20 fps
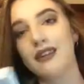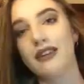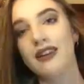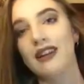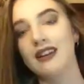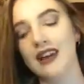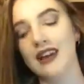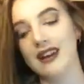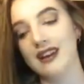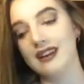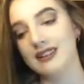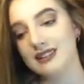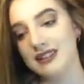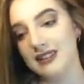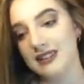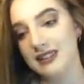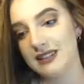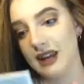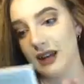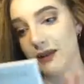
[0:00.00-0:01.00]
look again, as
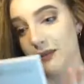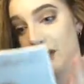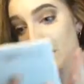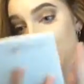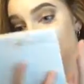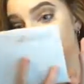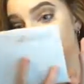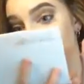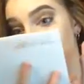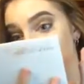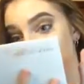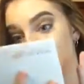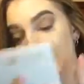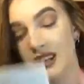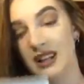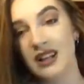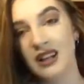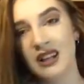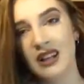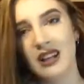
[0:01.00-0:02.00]
I said, but it's
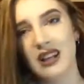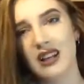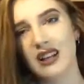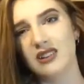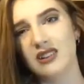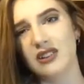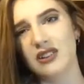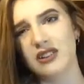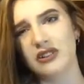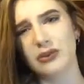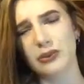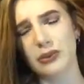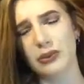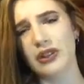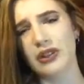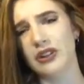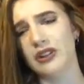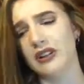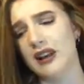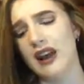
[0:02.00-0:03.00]
just, it looks
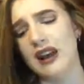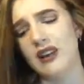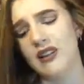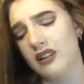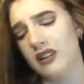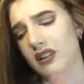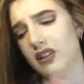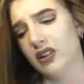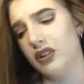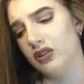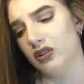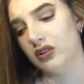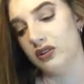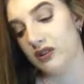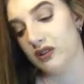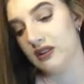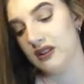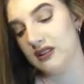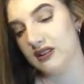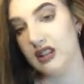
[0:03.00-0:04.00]
weird. Anything cooler
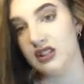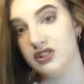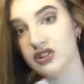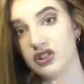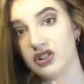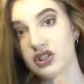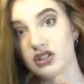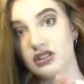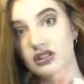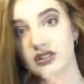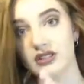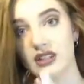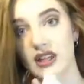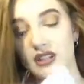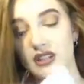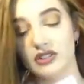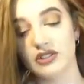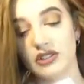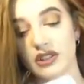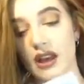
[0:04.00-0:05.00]
than this I just couldn't
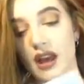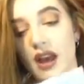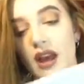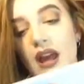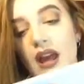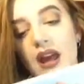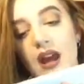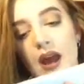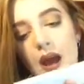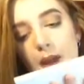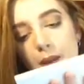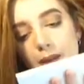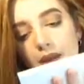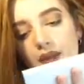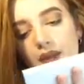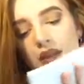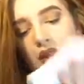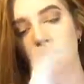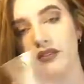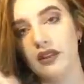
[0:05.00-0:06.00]
stand. So yeah, I've
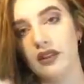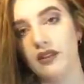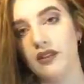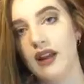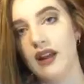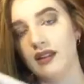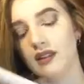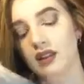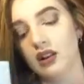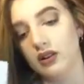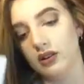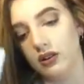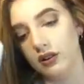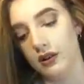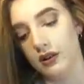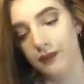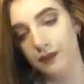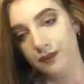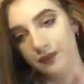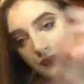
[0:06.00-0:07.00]
been loving that
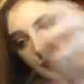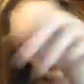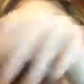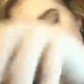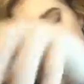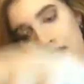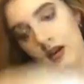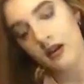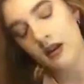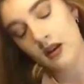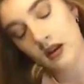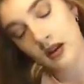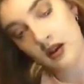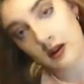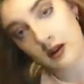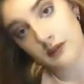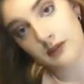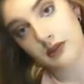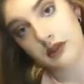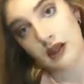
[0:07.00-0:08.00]
little
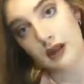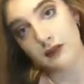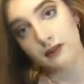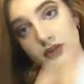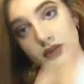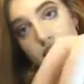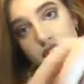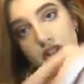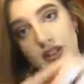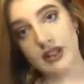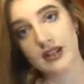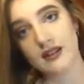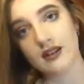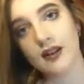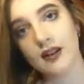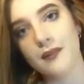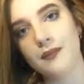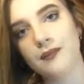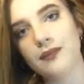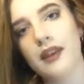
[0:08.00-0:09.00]
plum shade.
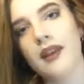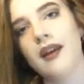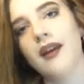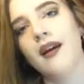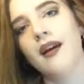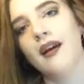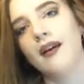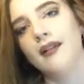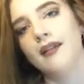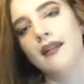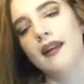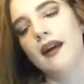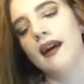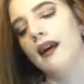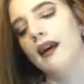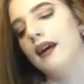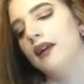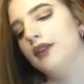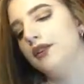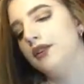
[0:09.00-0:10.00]
And
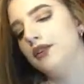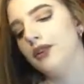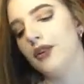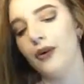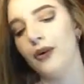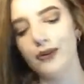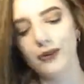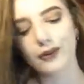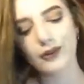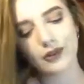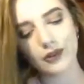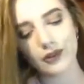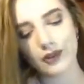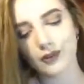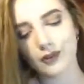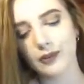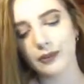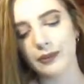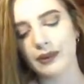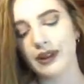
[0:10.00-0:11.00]
then you all knew
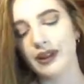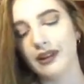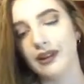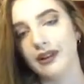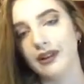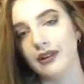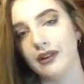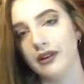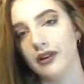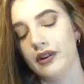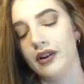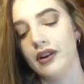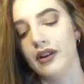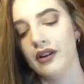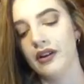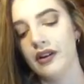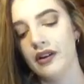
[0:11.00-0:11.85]
it would be in here.